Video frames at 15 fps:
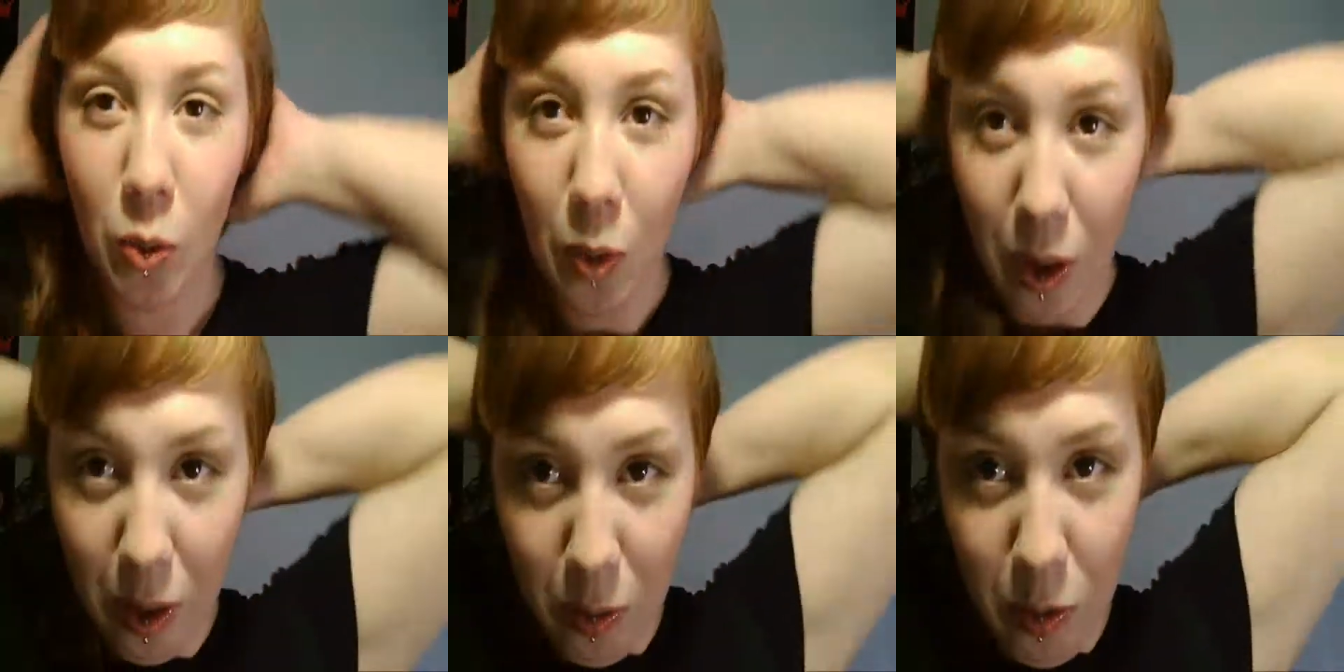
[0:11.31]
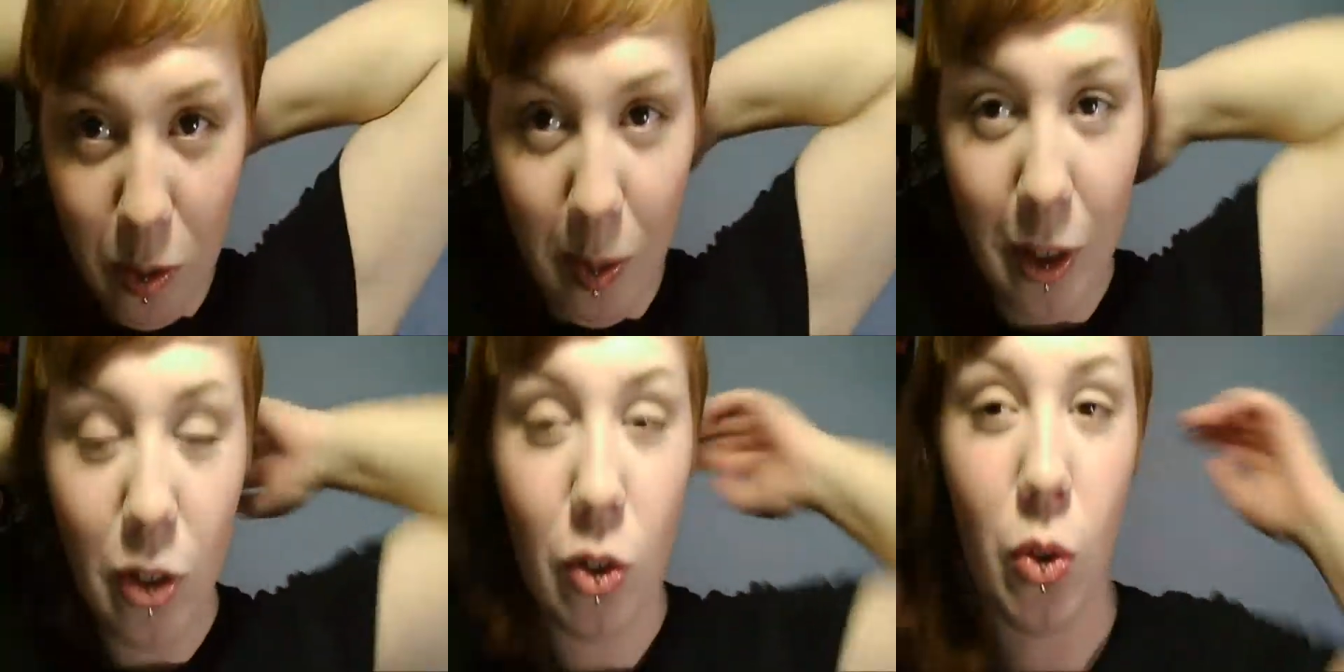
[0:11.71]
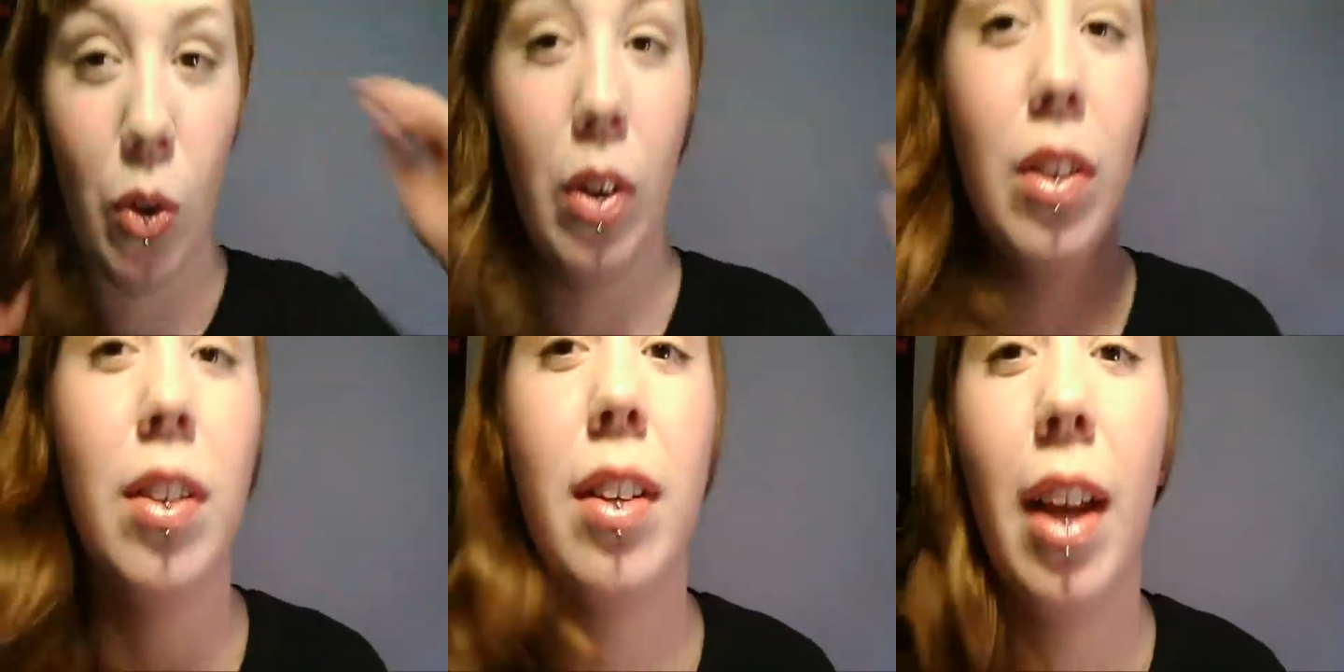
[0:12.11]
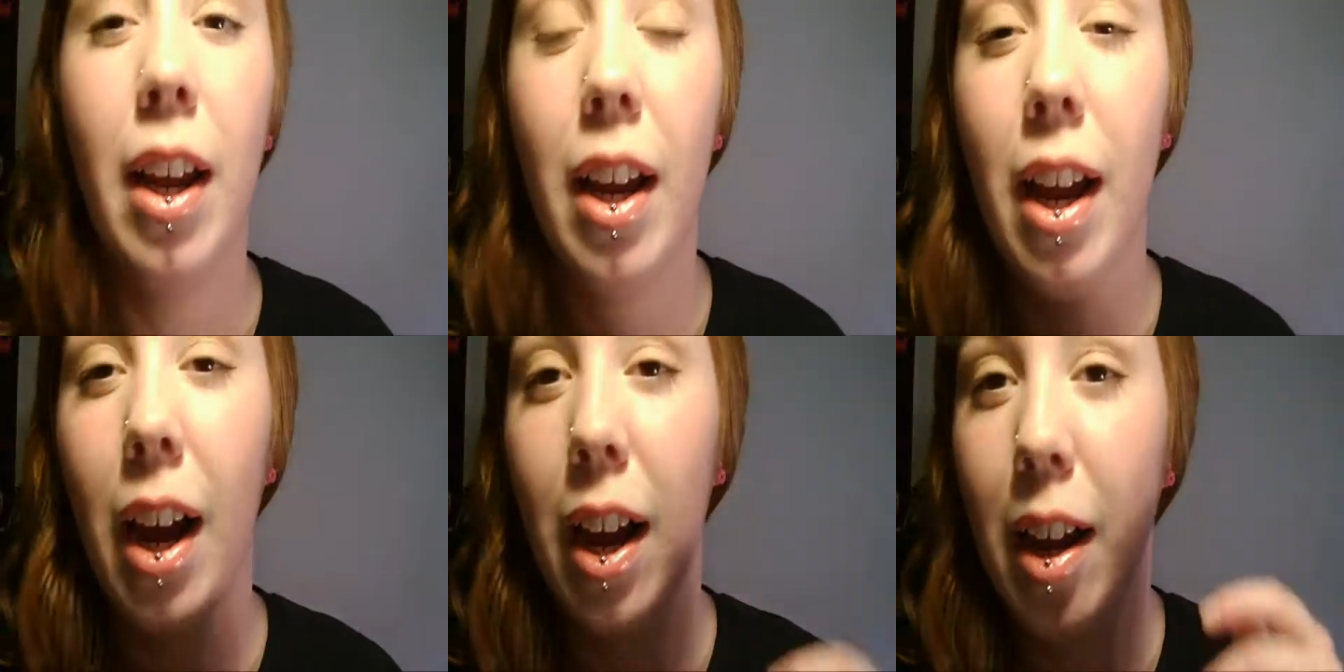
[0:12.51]
welcome to my tutorial.
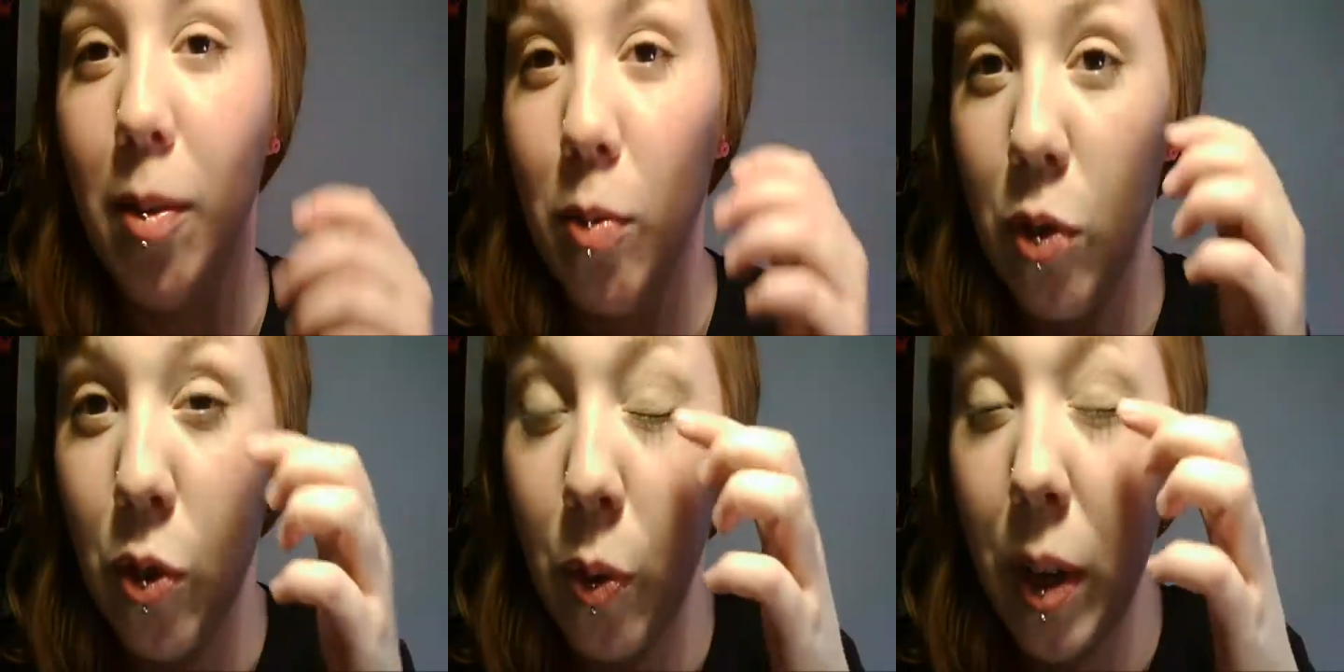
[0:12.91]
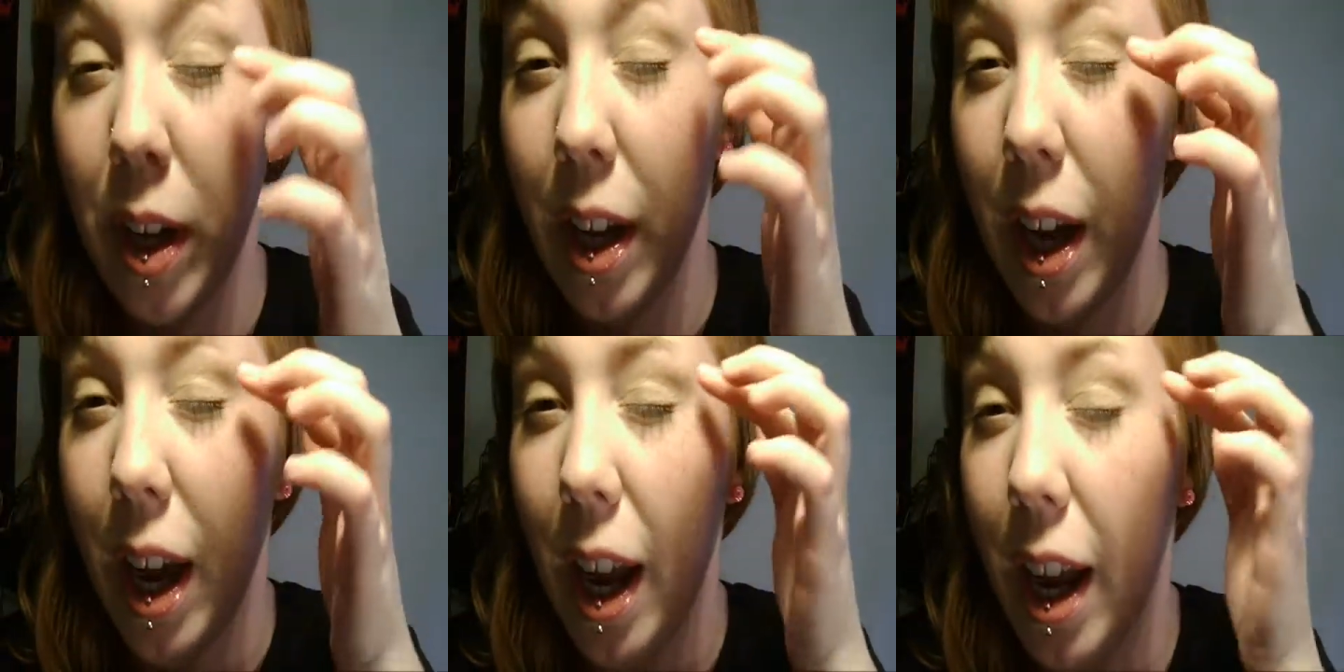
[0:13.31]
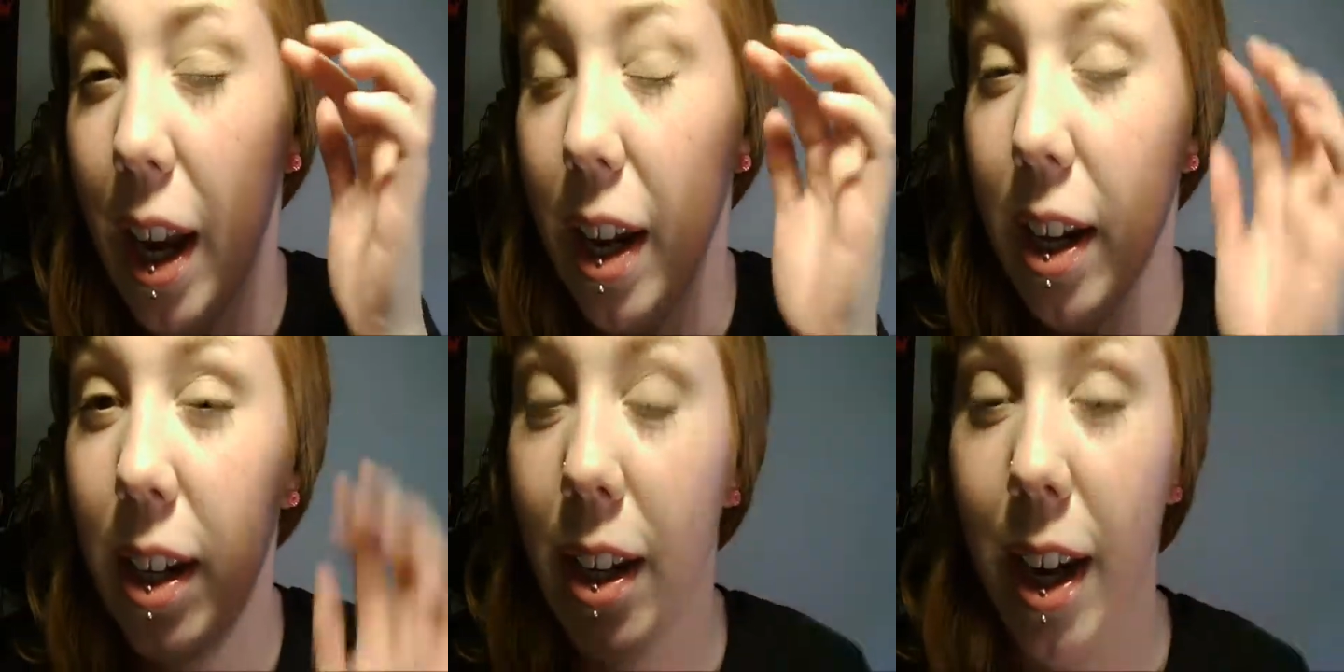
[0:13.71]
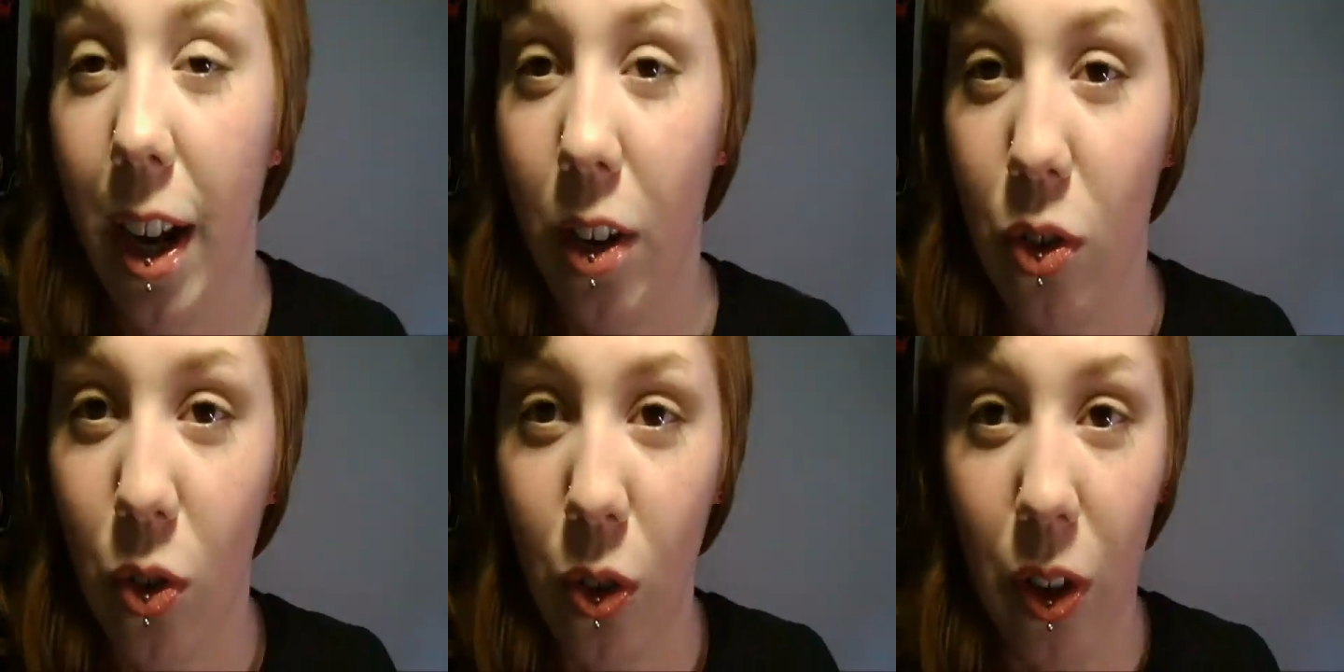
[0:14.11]
Today I am doing a
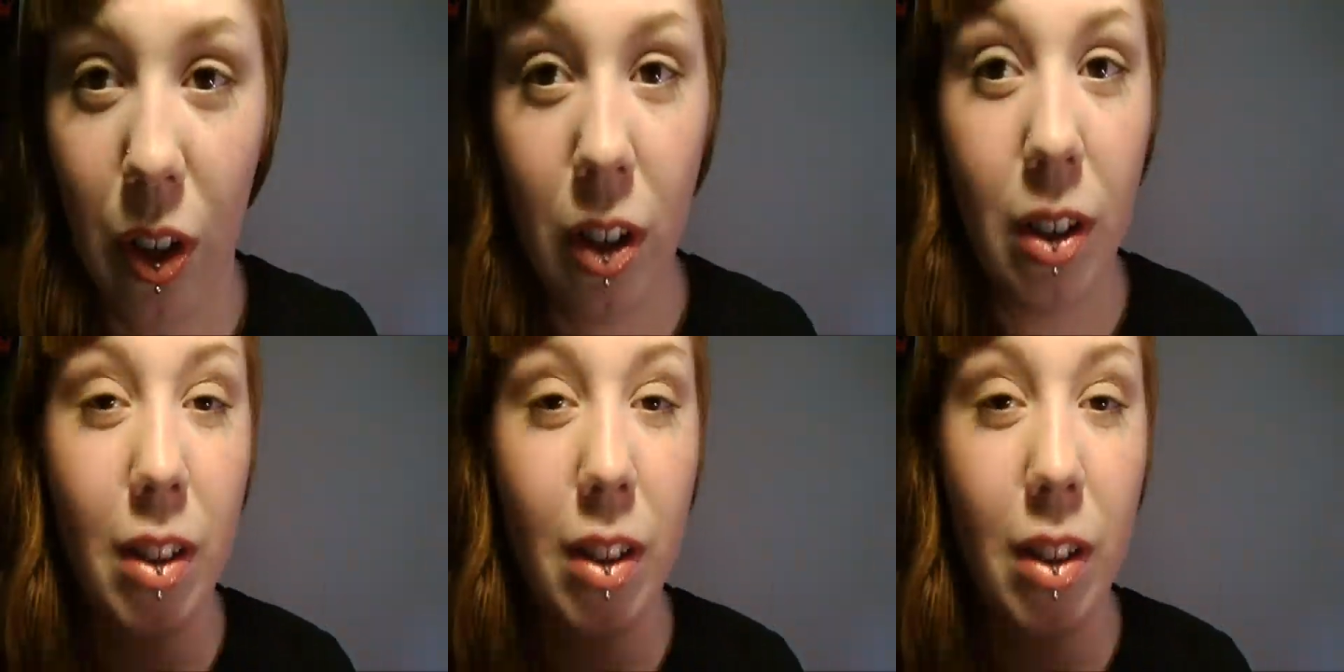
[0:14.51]
natural look.